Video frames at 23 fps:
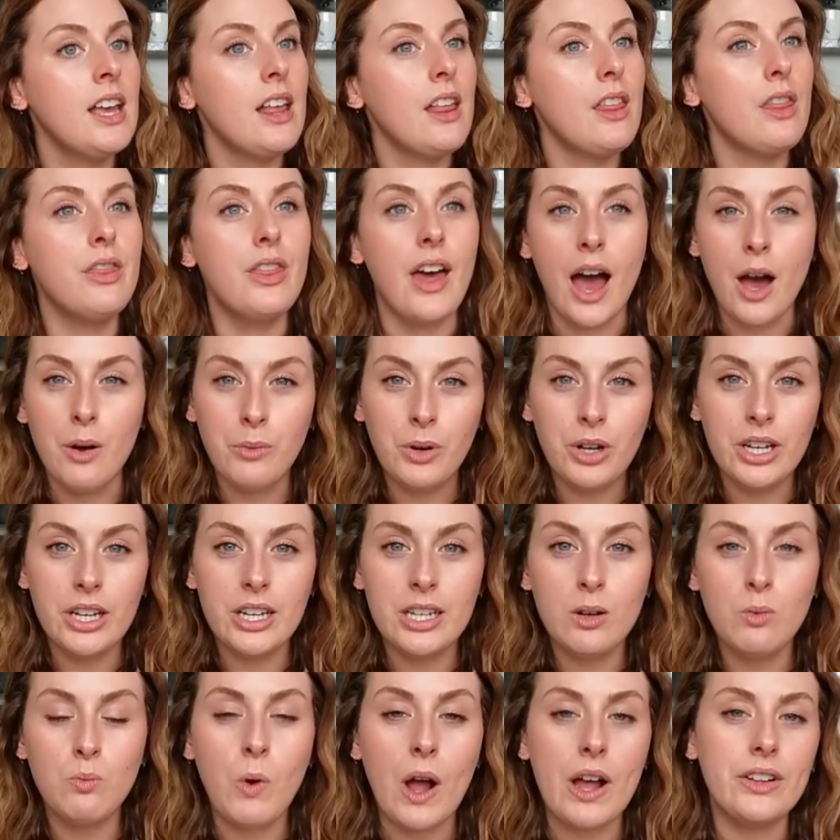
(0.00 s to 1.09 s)
that
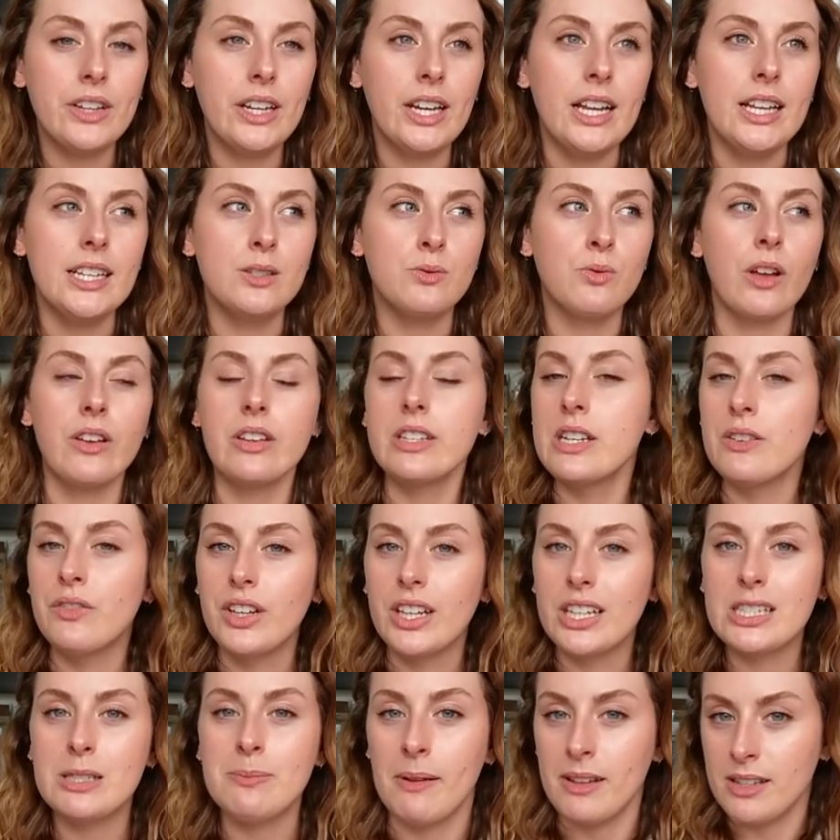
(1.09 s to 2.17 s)
one, while it is relatively
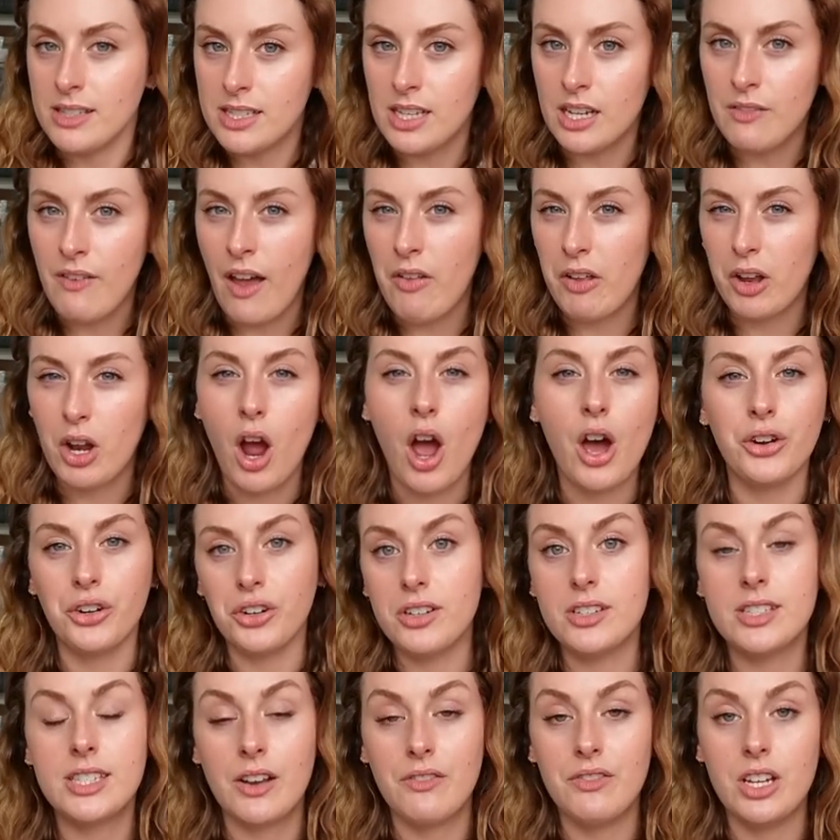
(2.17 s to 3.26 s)
expensive at like
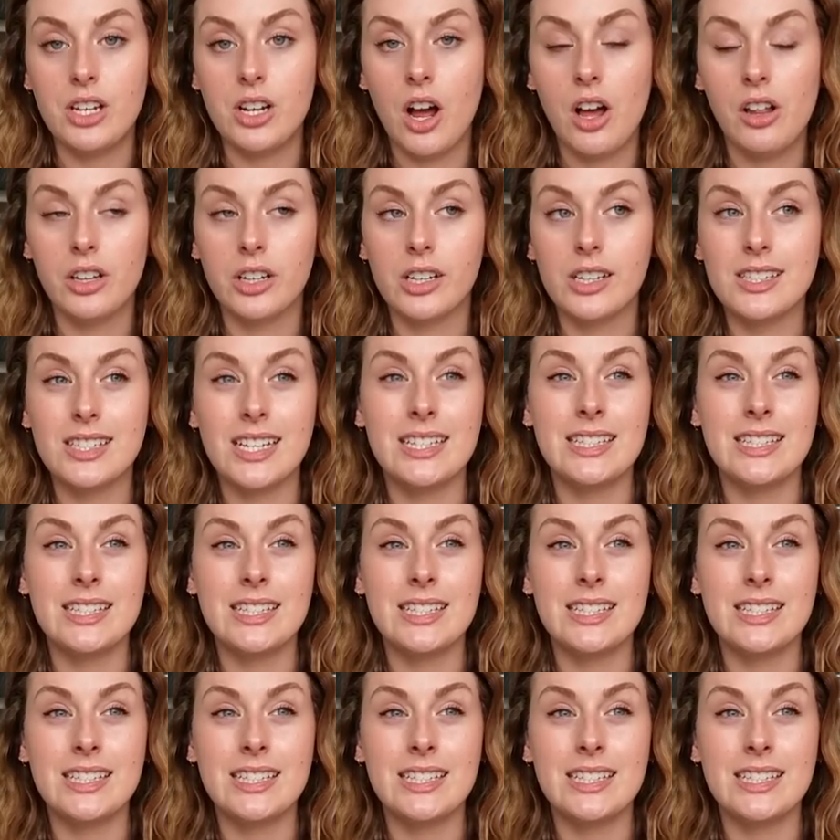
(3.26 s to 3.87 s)
$170,